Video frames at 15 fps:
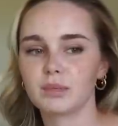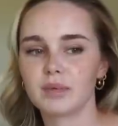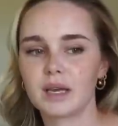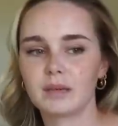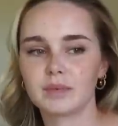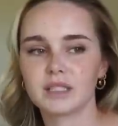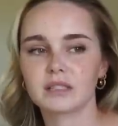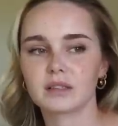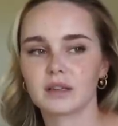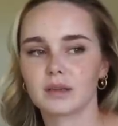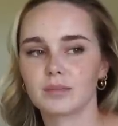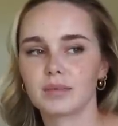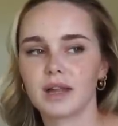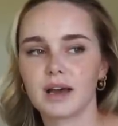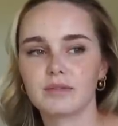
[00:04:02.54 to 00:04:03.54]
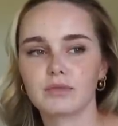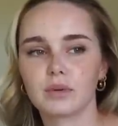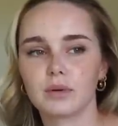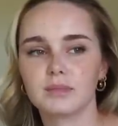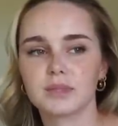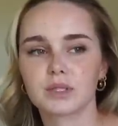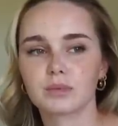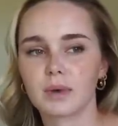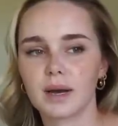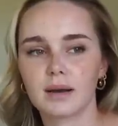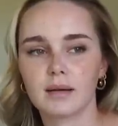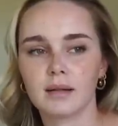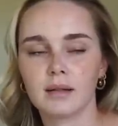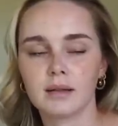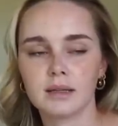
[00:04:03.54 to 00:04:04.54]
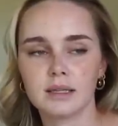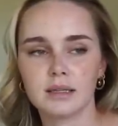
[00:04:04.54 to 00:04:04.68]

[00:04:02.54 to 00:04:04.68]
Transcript: payments on the platform as well.